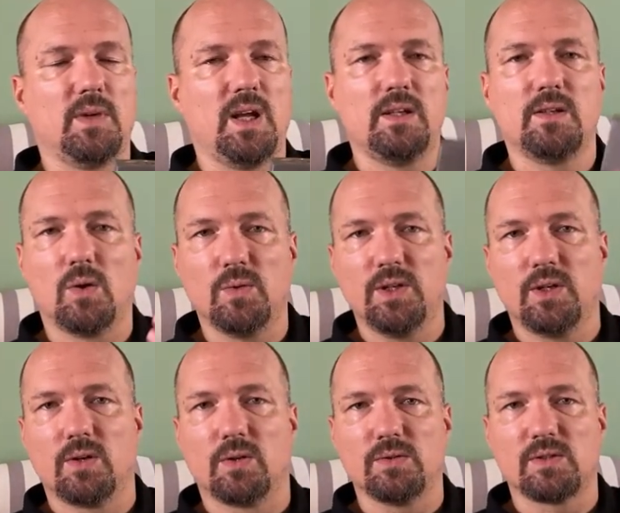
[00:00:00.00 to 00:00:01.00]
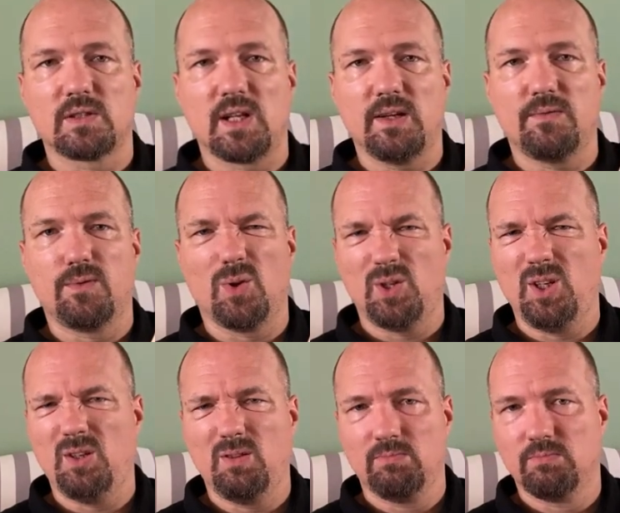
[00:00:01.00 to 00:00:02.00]
and it only costs like
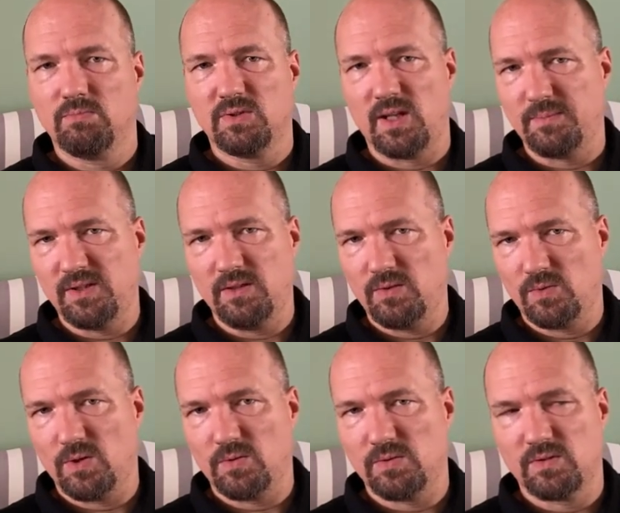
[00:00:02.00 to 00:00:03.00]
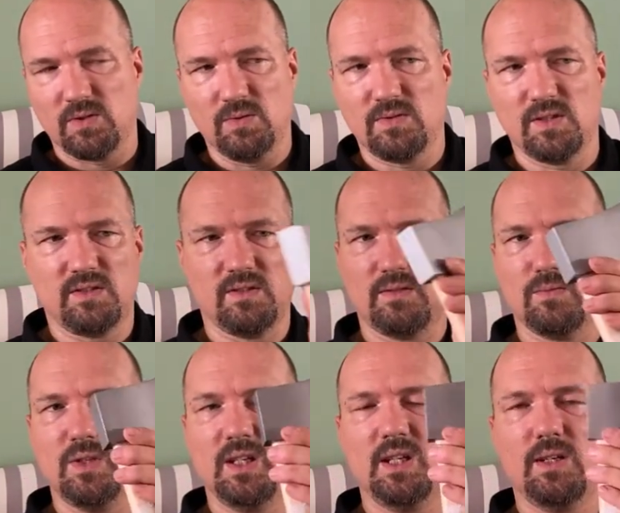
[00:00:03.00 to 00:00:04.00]
40 something euros. So this is
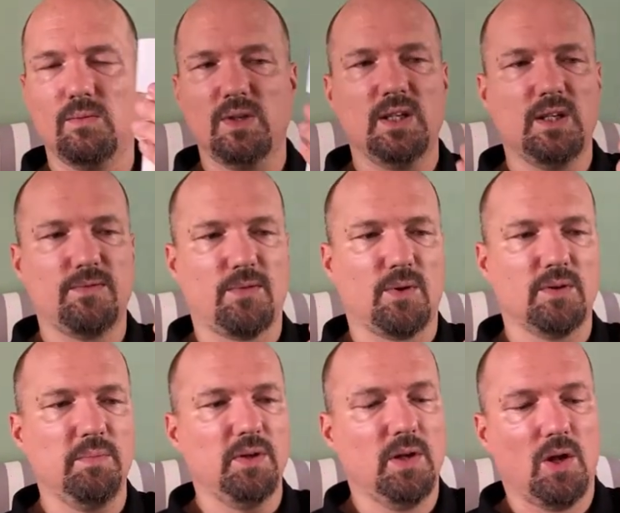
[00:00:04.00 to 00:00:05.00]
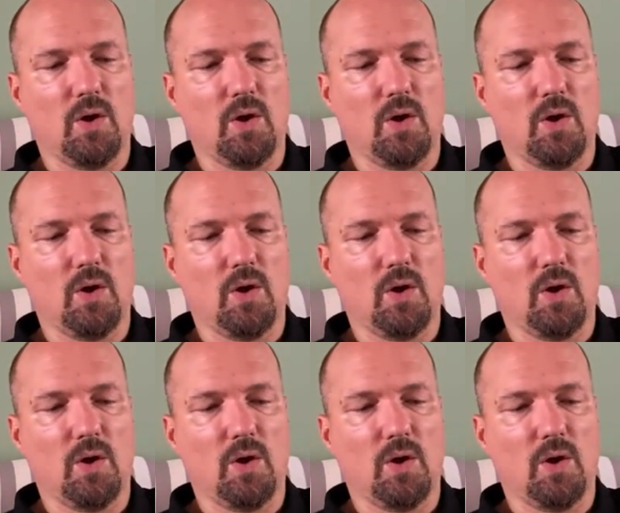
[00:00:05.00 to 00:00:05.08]
really, really affordable.